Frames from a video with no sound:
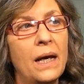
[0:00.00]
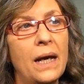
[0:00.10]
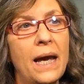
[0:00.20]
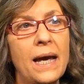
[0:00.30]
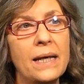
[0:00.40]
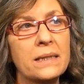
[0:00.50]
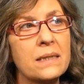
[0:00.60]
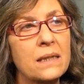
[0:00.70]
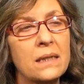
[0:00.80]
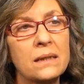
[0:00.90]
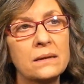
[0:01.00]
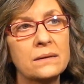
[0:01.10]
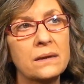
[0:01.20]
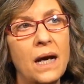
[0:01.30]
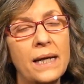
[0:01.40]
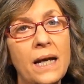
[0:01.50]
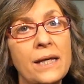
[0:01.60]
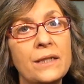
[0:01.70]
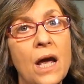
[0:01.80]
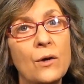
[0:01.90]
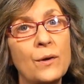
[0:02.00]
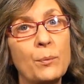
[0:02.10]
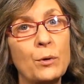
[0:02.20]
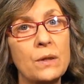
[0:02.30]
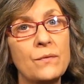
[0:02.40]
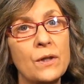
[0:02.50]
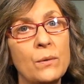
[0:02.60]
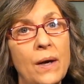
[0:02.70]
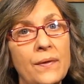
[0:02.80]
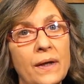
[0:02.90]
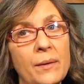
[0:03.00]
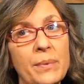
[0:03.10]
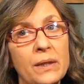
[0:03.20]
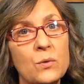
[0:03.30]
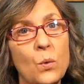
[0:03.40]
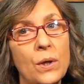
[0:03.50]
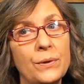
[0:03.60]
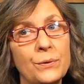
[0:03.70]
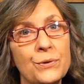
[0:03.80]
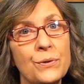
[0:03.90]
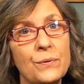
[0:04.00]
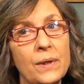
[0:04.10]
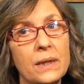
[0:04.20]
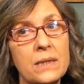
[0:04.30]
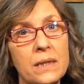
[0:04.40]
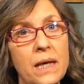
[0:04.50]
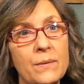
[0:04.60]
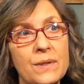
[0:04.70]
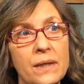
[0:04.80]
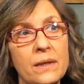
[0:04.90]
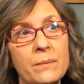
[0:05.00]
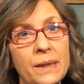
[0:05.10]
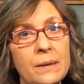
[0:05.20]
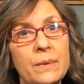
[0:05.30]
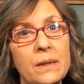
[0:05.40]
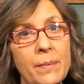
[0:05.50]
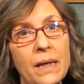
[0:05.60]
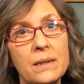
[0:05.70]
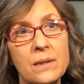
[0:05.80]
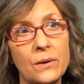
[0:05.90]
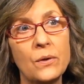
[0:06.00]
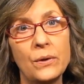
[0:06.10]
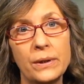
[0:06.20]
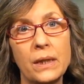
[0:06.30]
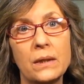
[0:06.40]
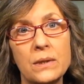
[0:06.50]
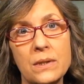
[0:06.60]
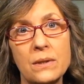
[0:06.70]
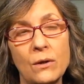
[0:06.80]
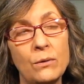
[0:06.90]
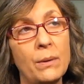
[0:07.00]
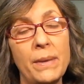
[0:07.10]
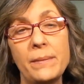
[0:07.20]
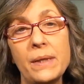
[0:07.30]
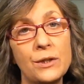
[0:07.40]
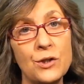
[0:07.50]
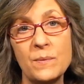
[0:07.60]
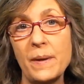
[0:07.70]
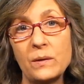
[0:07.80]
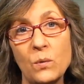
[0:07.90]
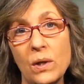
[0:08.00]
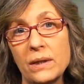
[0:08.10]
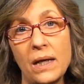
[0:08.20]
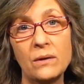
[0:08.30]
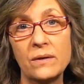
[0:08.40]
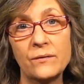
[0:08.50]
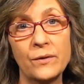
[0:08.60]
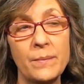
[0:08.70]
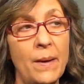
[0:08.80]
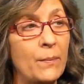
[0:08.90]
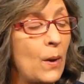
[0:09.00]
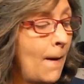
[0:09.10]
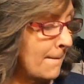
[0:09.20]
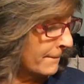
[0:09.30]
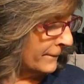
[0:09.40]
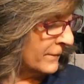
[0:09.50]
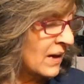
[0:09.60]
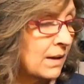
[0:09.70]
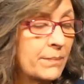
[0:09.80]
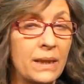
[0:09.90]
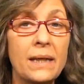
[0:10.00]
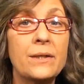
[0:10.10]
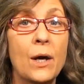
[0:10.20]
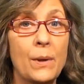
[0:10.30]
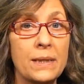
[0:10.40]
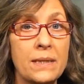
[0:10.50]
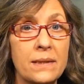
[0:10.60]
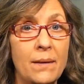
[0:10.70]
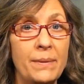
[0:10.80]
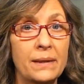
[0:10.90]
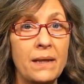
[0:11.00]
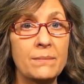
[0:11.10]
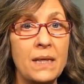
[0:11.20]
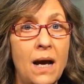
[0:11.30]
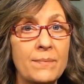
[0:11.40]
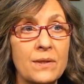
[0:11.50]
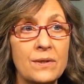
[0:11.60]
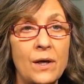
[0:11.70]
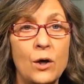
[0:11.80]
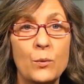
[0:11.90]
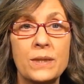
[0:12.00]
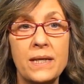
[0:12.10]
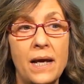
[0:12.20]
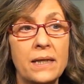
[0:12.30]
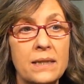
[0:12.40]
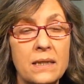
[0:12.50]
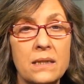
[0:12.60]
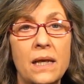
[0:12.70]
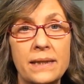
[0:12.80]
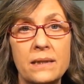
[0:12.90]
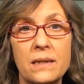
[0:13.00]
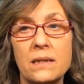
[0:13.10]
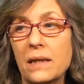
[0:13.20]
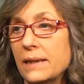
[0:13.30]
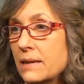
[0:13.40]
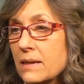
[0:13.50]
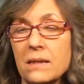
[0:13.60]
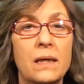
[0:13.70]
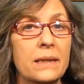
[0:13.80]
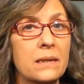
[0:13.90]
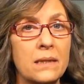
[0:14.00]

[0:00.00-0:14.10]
And uh, I, I know the preview, I think I picked one or two things and that was it. And it might have been the pants and the cardigan because, or maybe I just picked one. I don't even remember. But I know I did not pick them tops because I always say dislike, dislike, dislike,